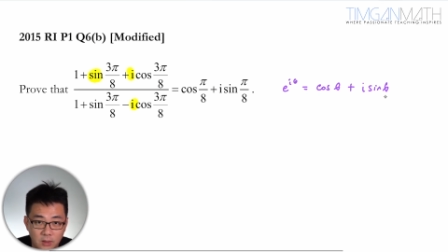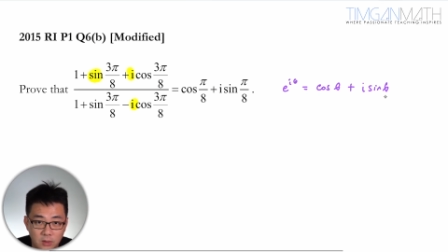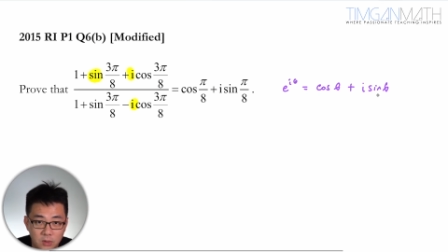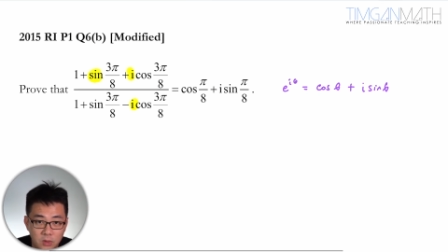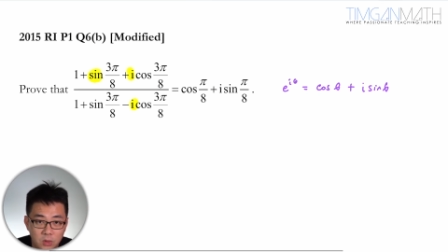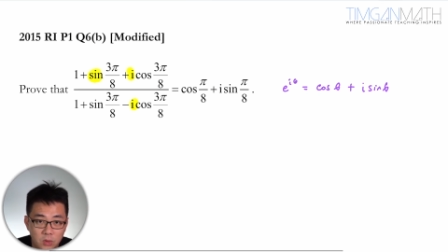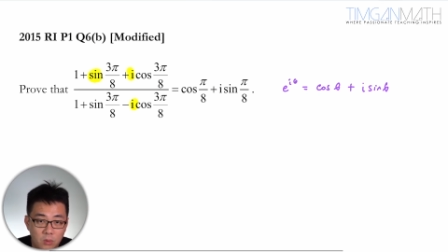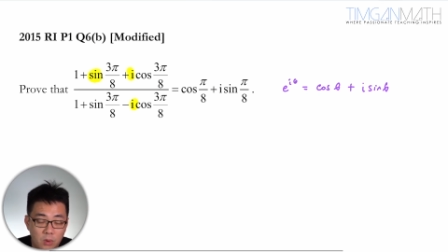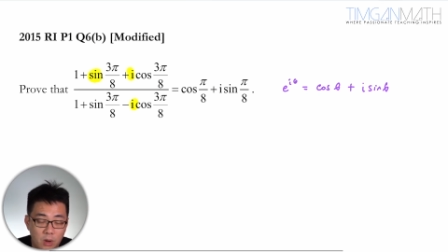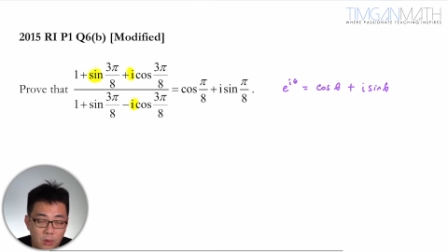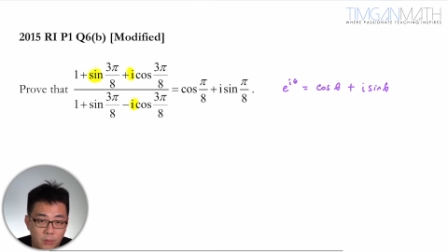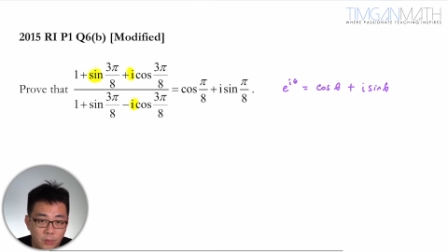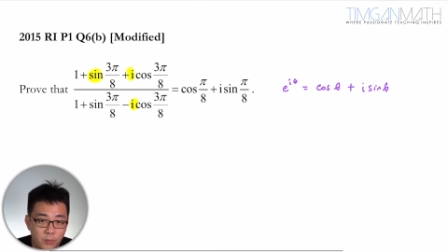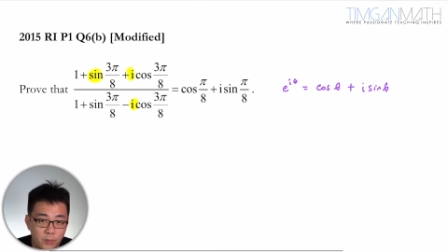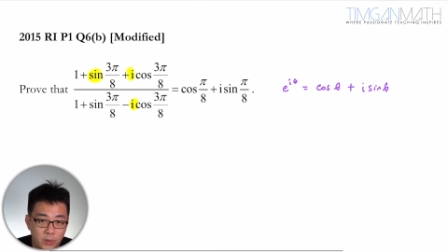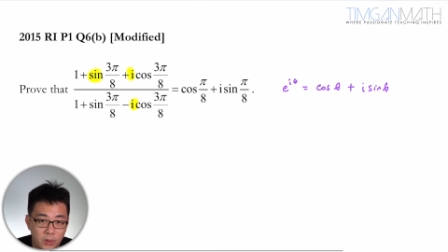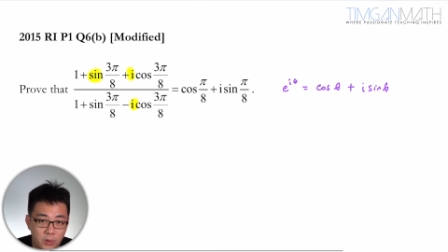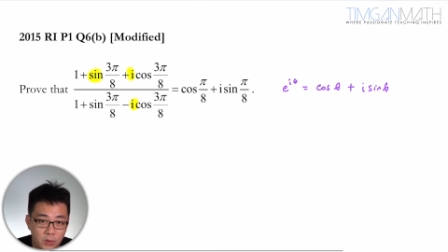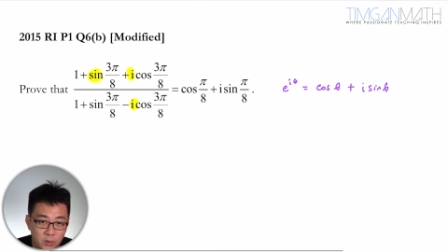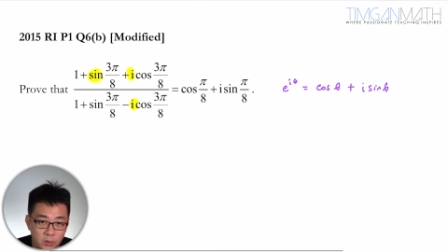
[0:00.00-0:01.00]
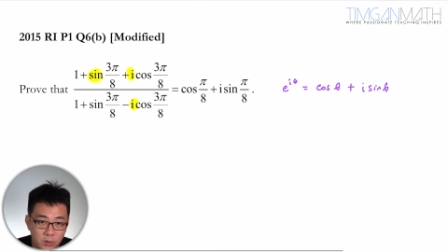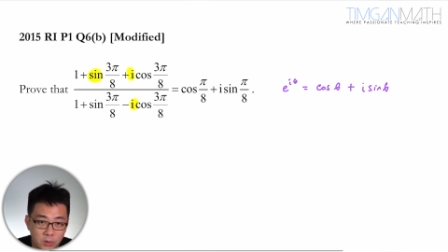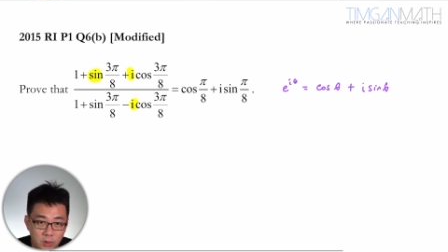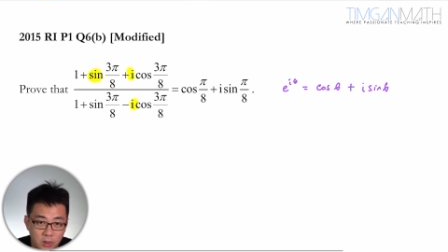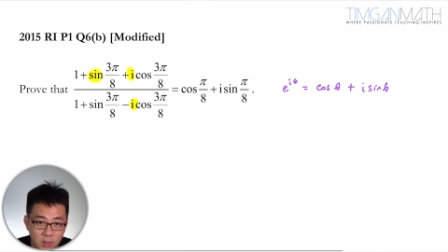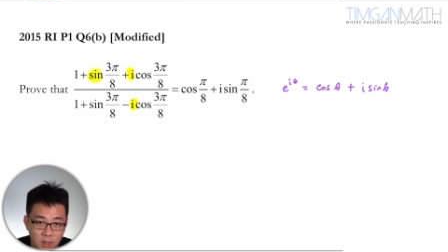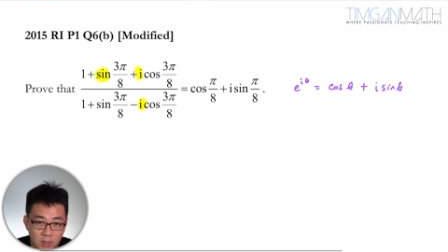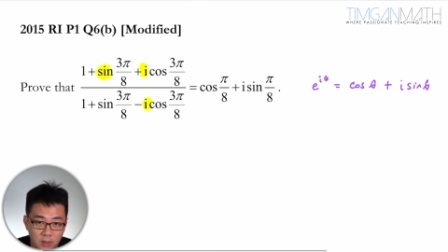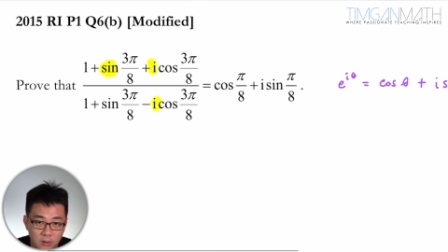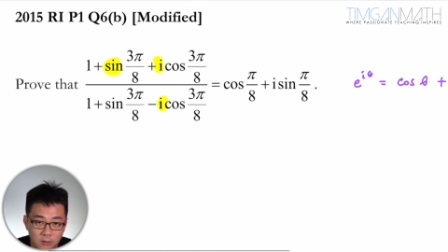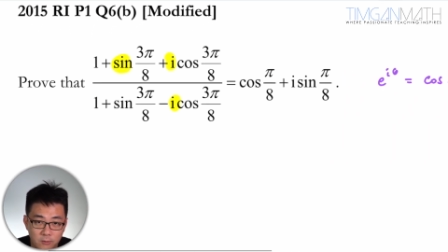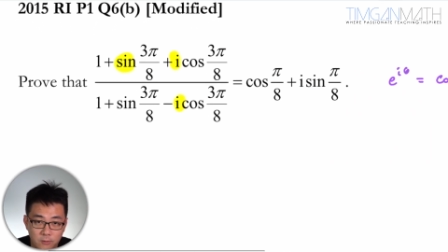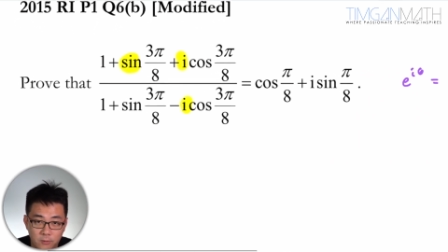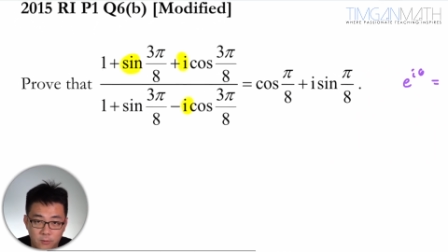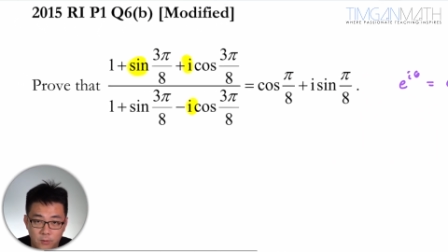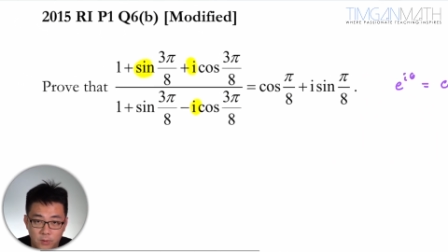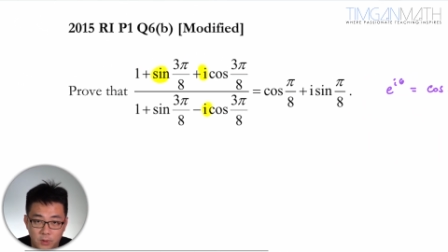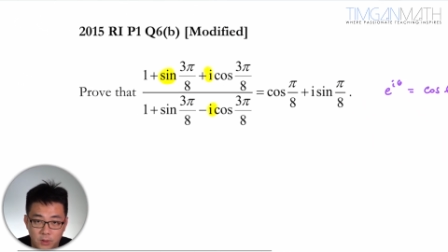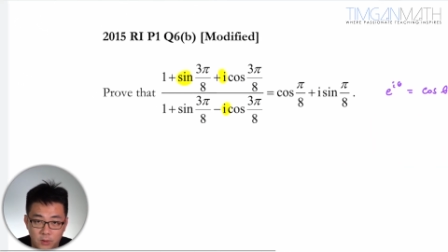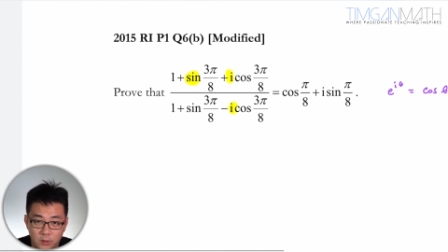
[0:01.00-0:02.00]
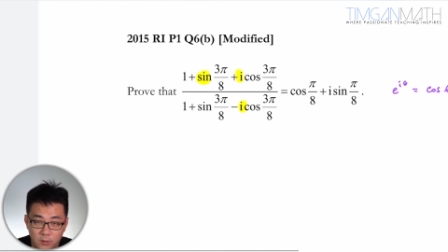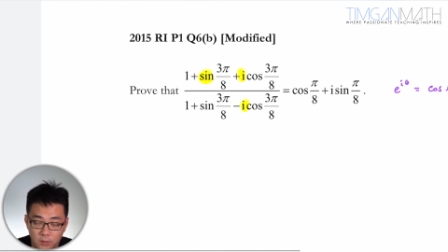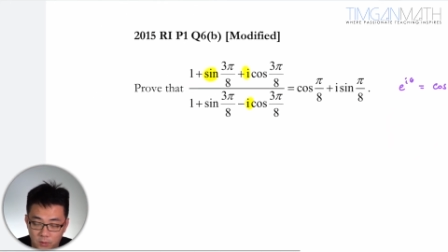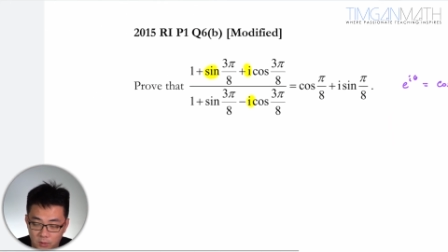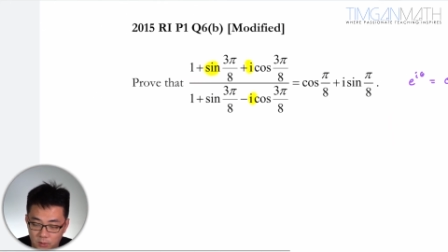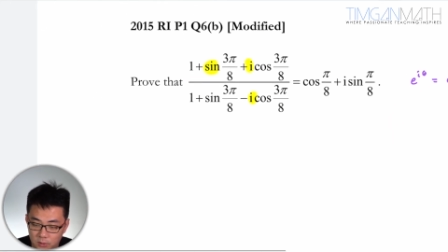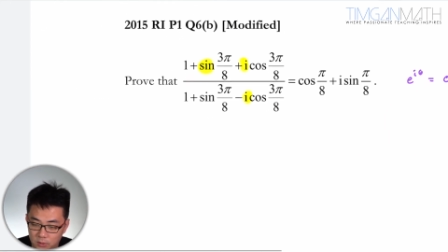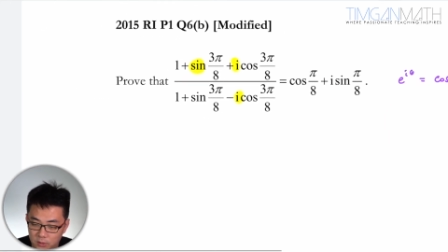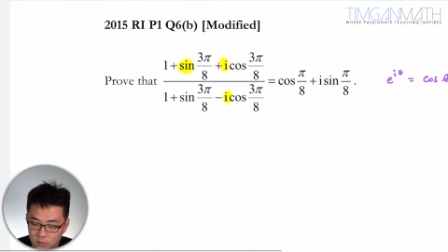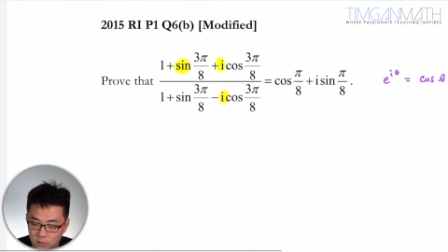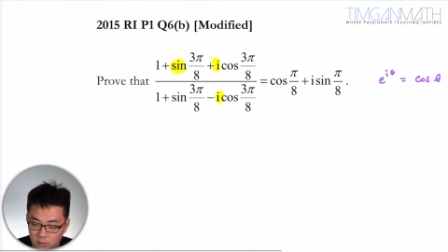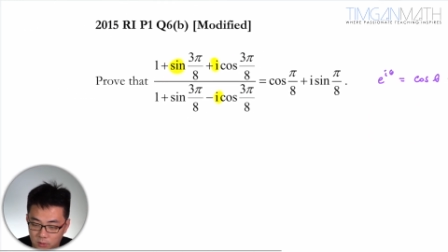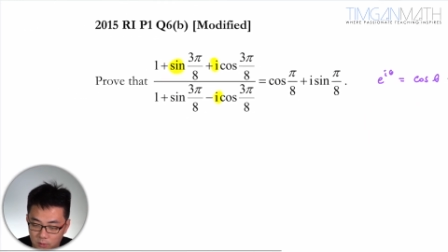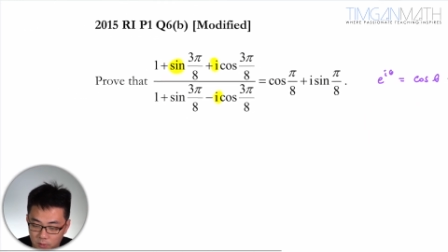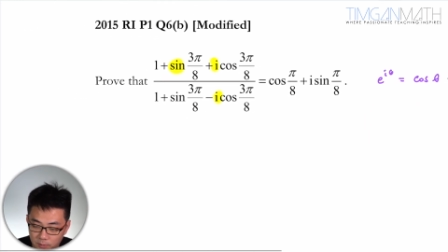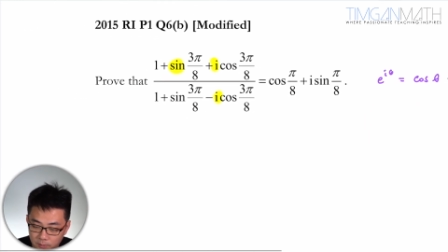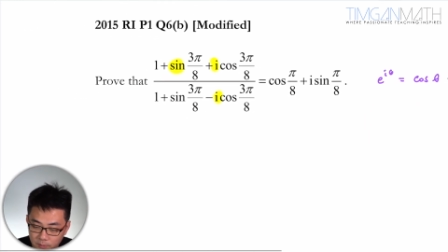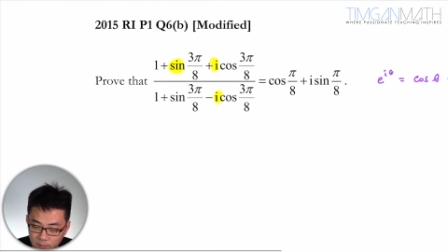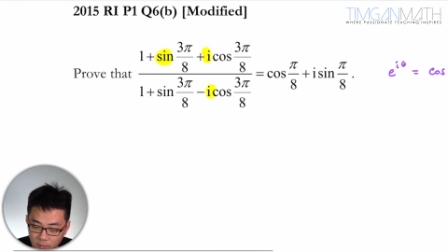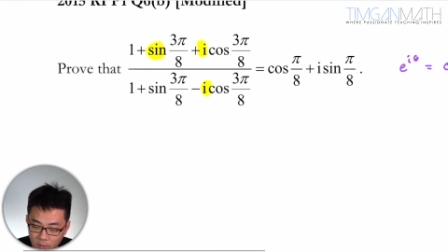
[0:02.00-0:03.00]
So what would we do if we were to